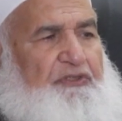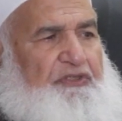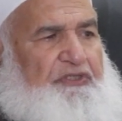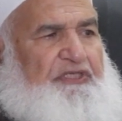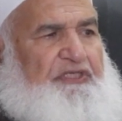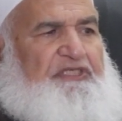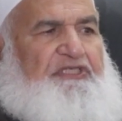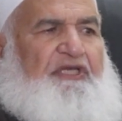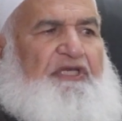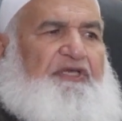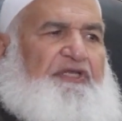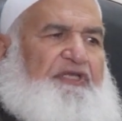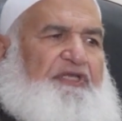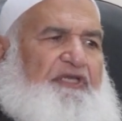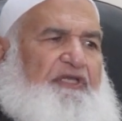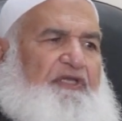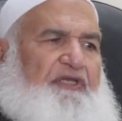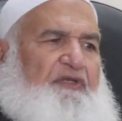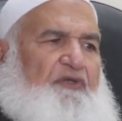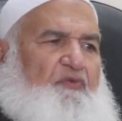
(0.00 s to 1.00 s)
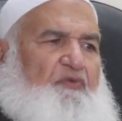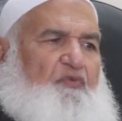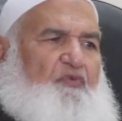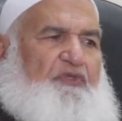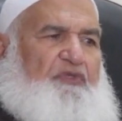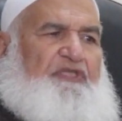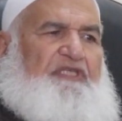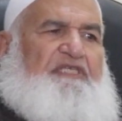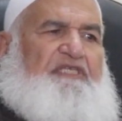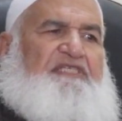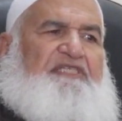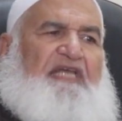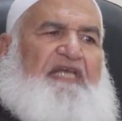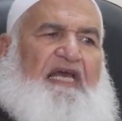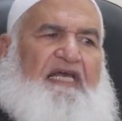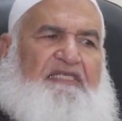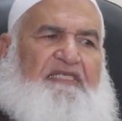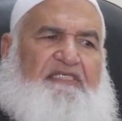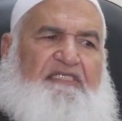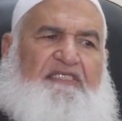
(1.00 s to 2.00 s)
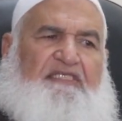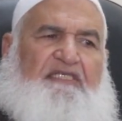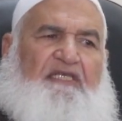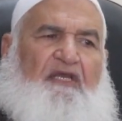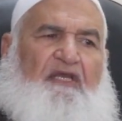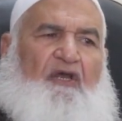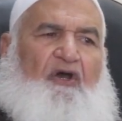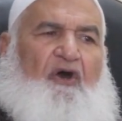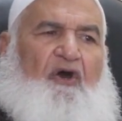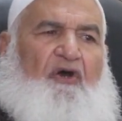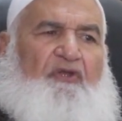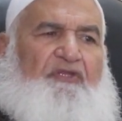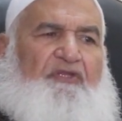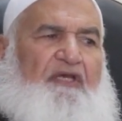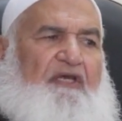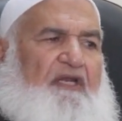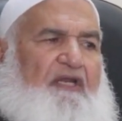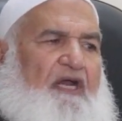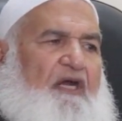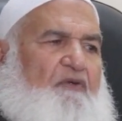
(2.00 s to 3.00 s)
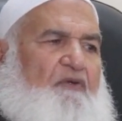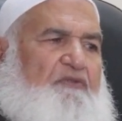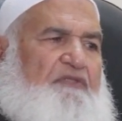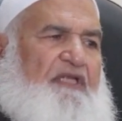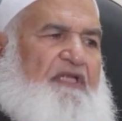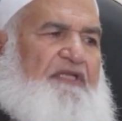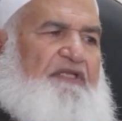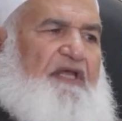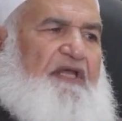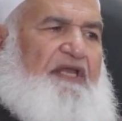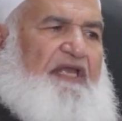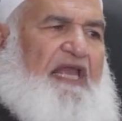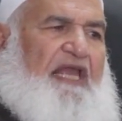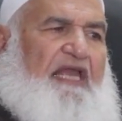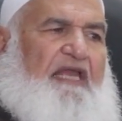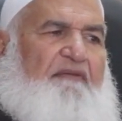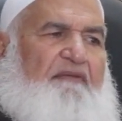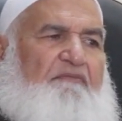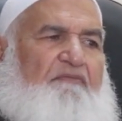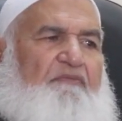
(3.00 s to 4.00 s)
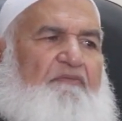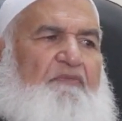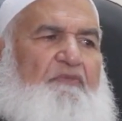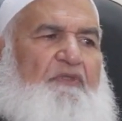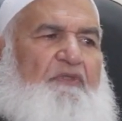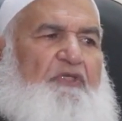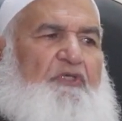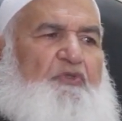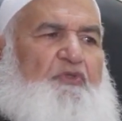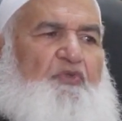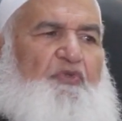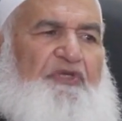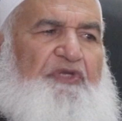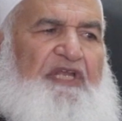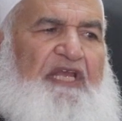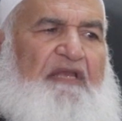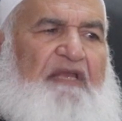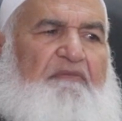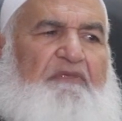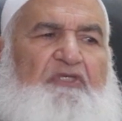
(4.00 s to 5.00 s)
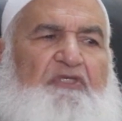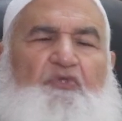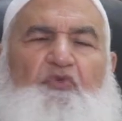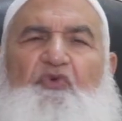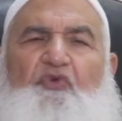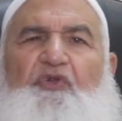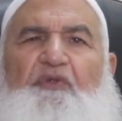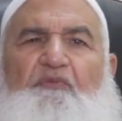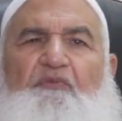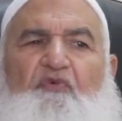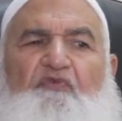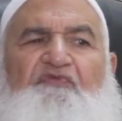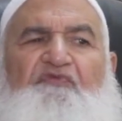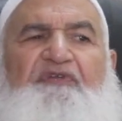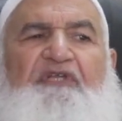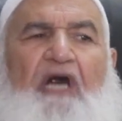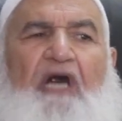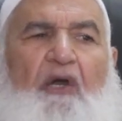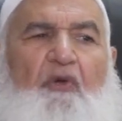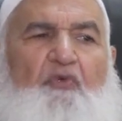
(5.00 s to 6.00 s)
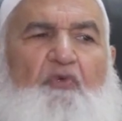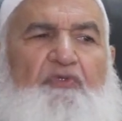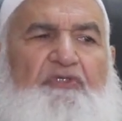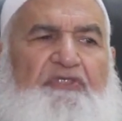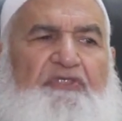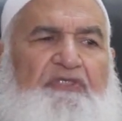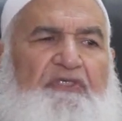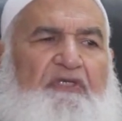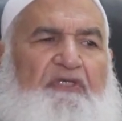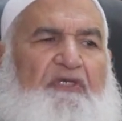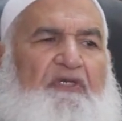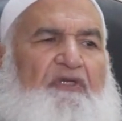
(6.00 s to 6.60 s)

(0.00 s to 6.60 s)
disagree with this stance on the ground that the aim to name is to remove doubts.